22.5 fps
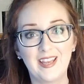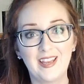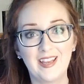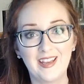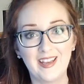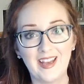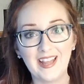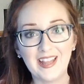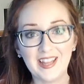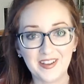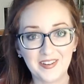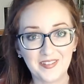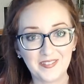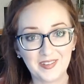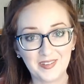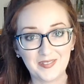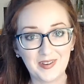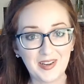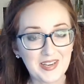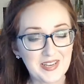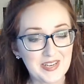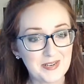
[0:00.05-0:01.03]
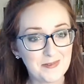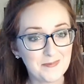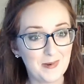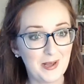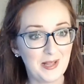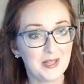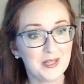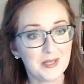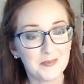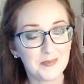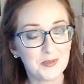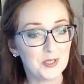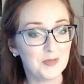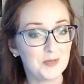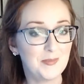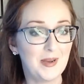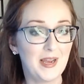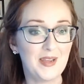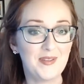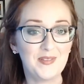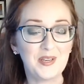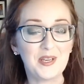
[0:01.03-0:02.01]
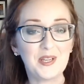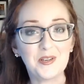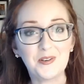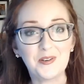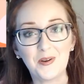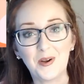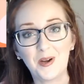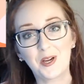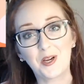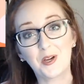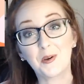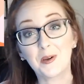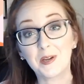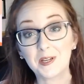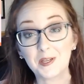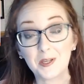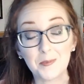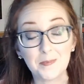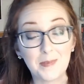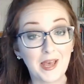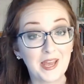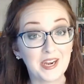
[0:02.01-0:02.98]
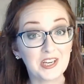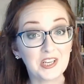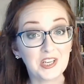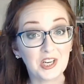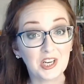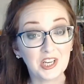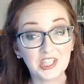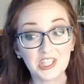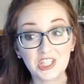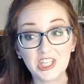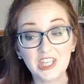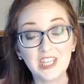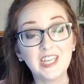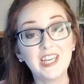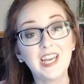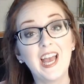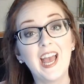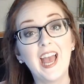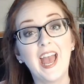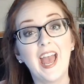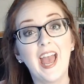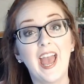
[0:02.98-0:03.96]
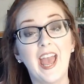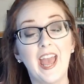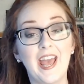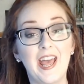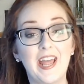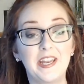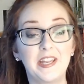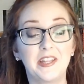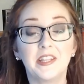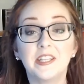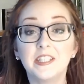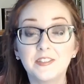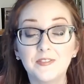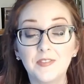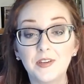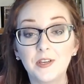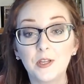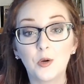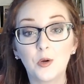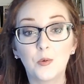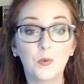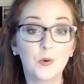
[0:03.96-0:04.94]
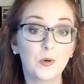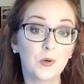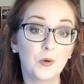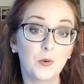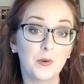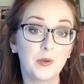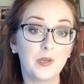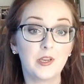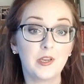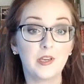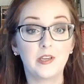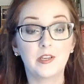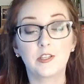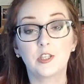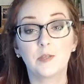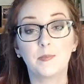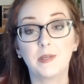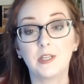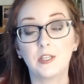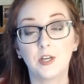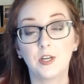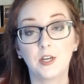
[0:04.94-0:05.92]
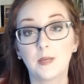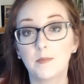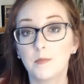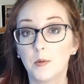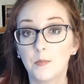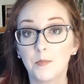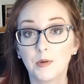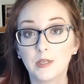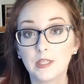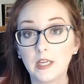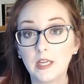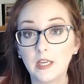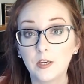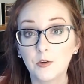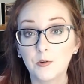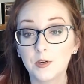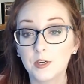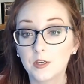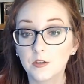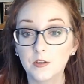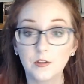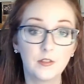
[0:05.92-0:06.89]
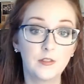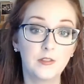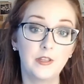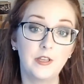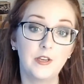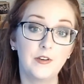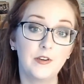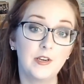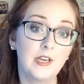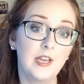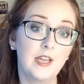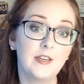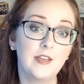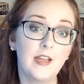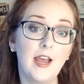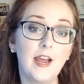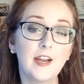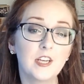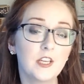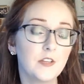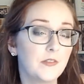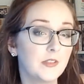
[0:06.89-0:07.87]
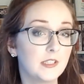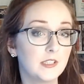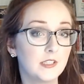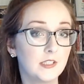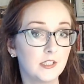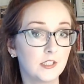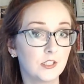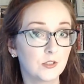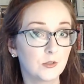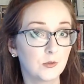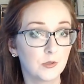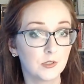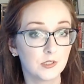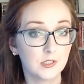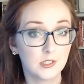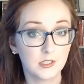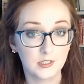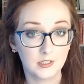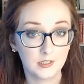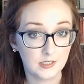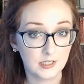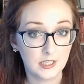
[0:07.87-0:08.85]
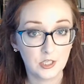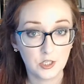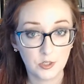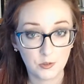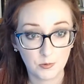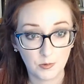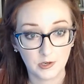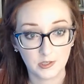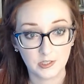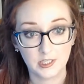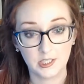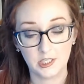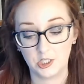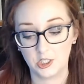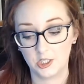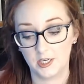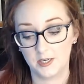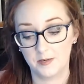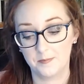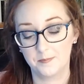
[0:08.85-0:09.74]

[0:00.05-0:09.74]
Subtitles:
Hello everyone, welcome to my video on critical pedagogy, and in this video we're going to be talking about bringing critical theory and activist discourses into our teaching.